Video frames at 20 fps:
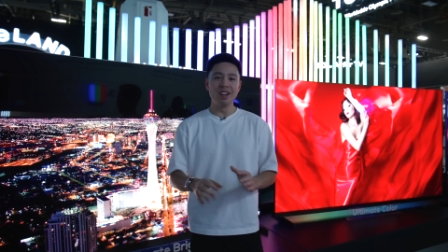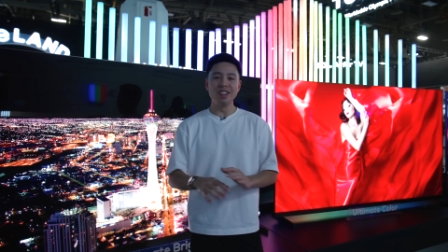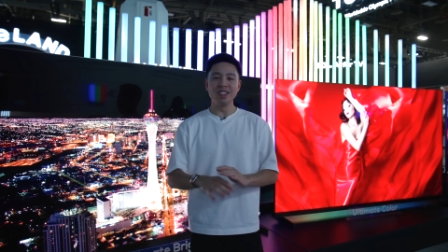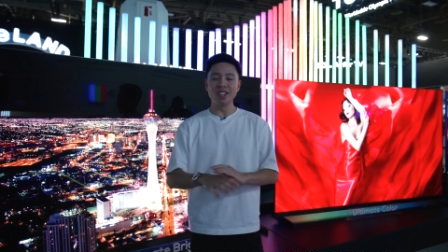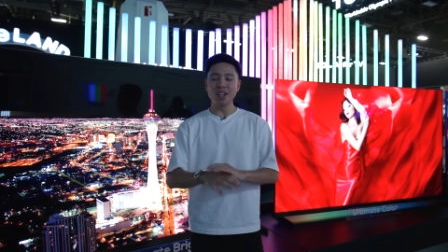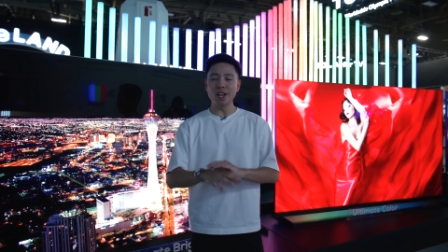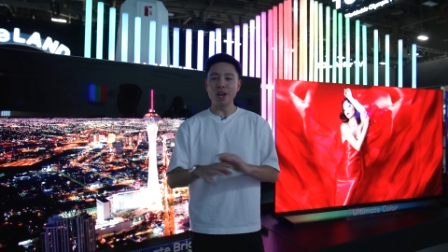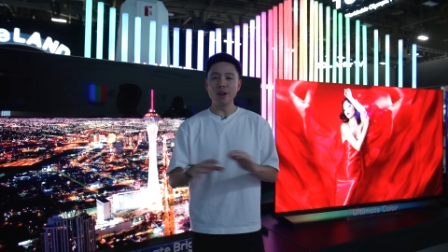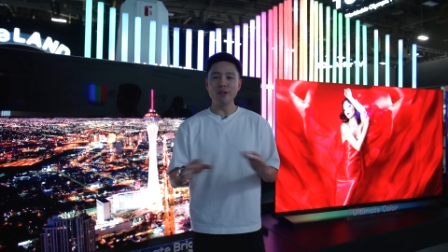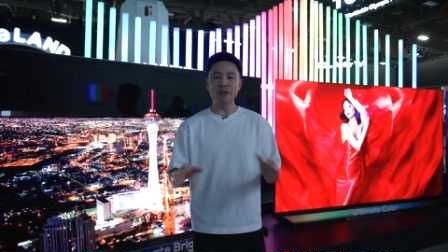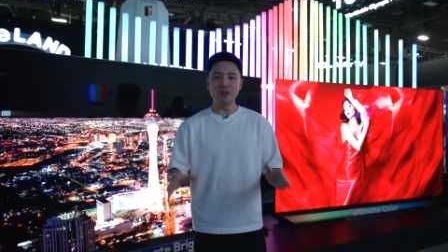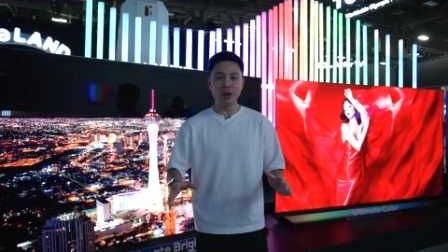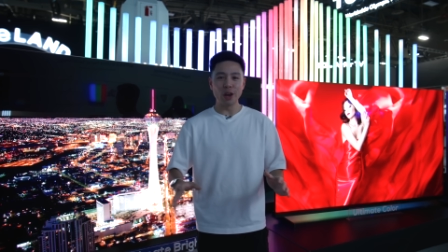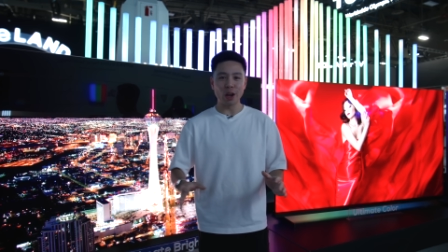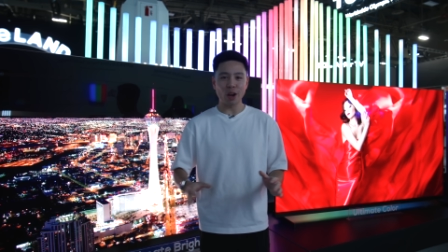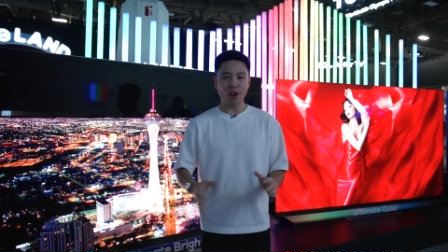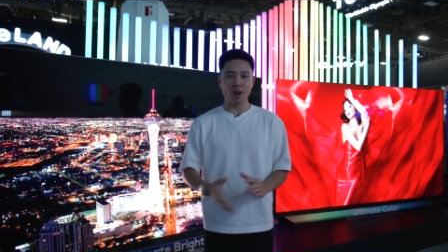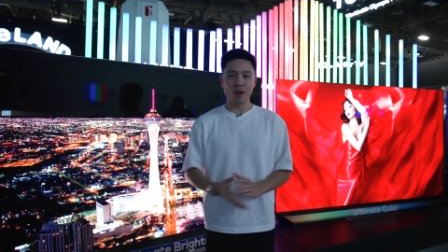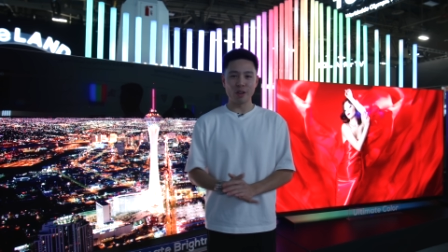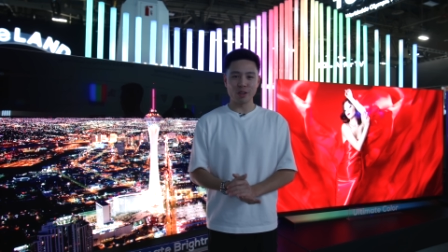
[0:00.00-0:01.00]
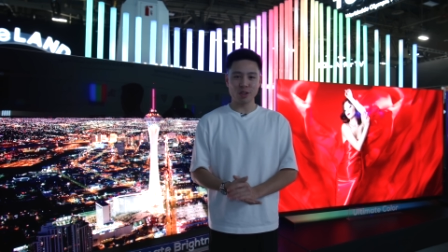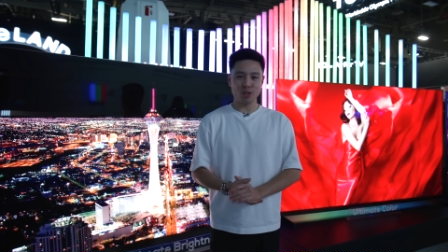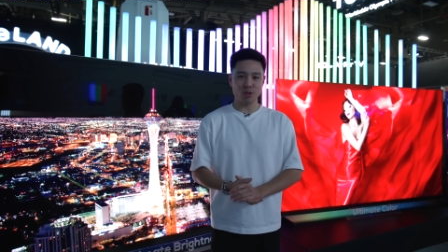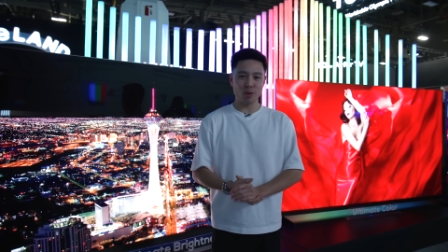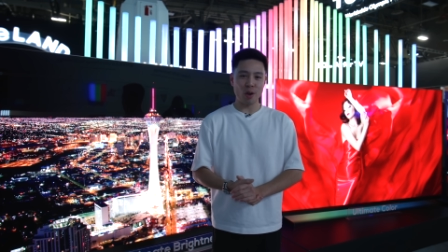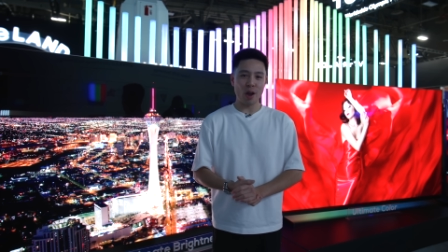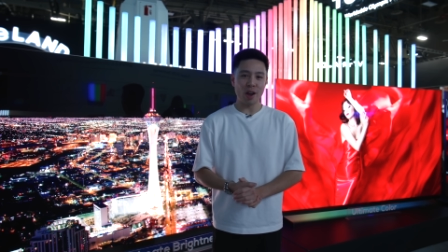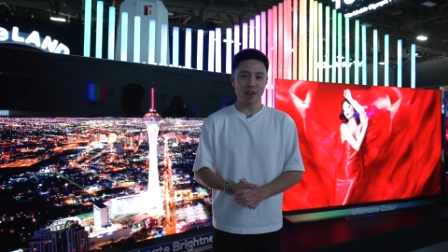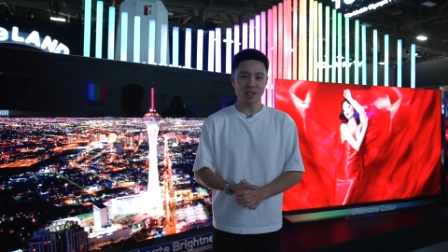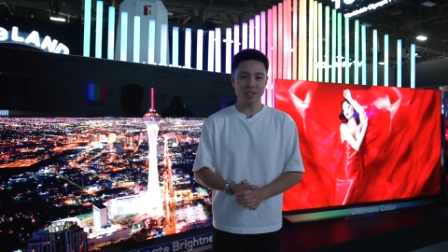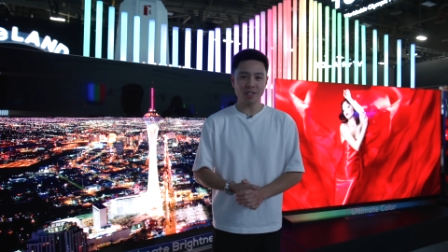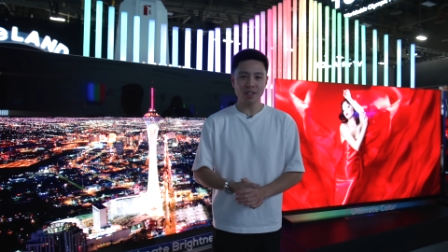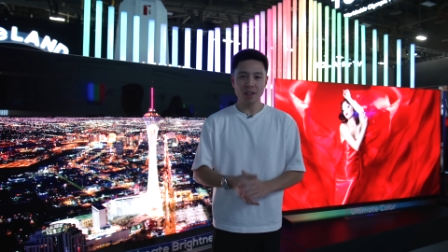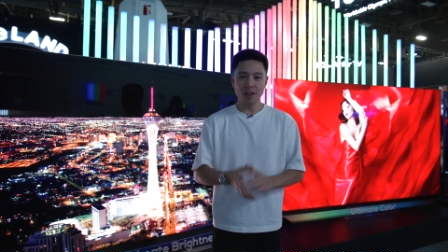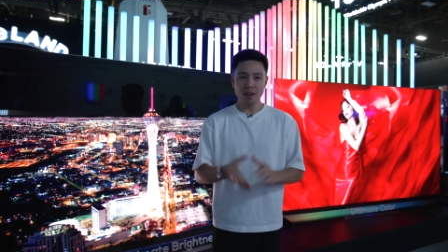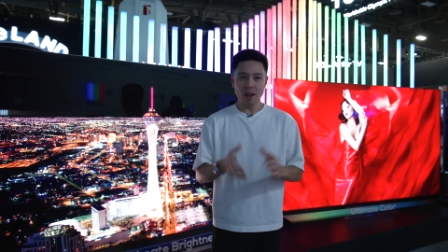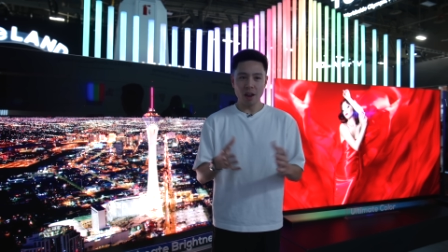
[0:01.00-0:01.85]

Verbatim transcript: the infinite contrast,